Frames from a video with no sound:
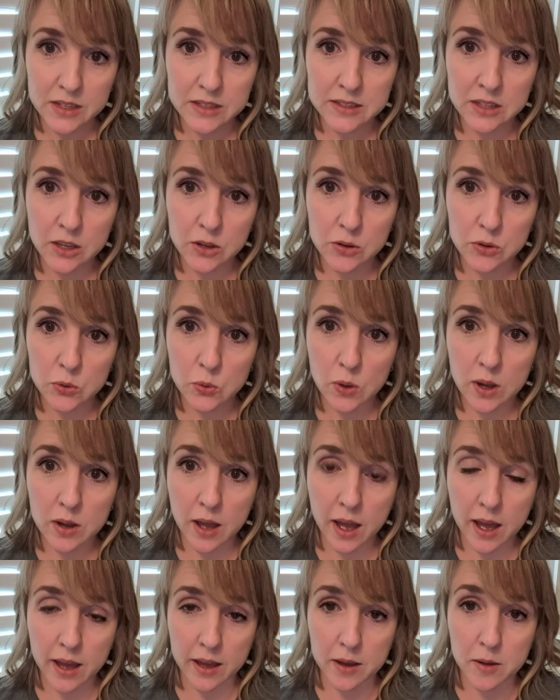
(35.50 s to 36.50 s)
So
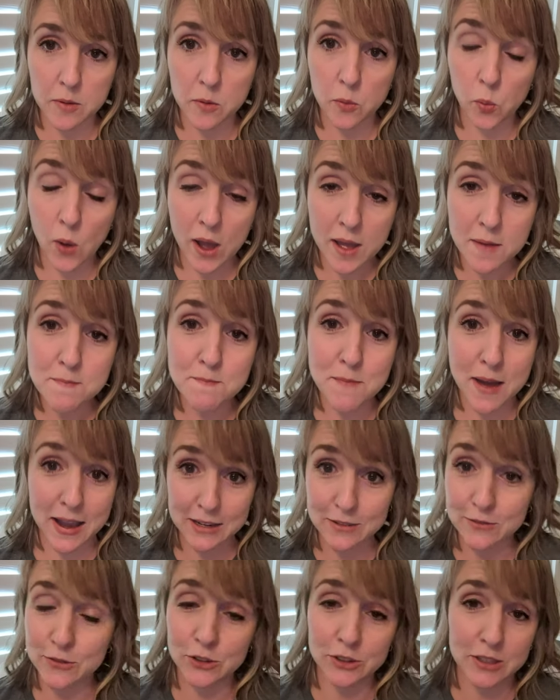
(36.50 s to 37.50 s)
what
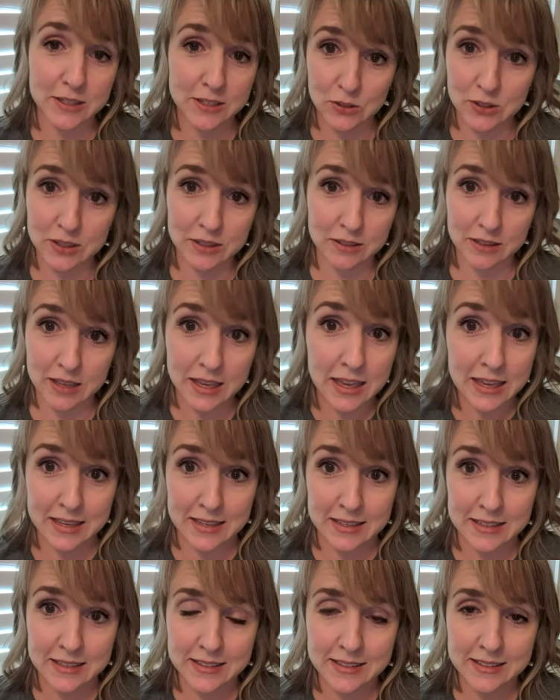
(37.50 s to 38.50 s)
mindfulness
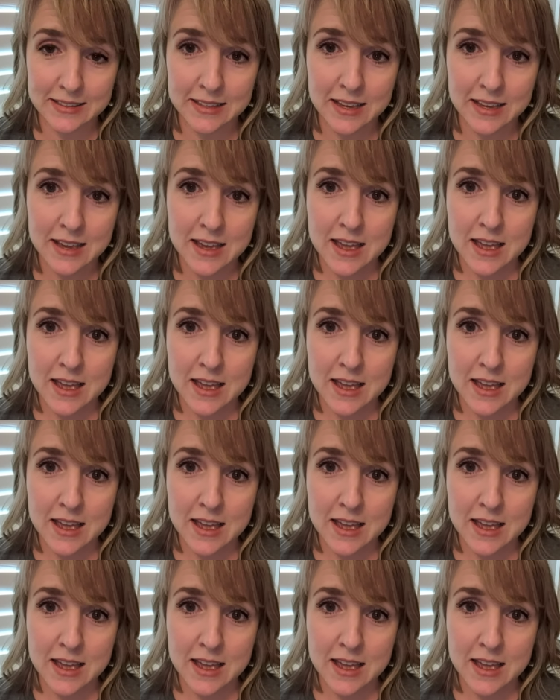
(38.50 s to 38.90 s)
is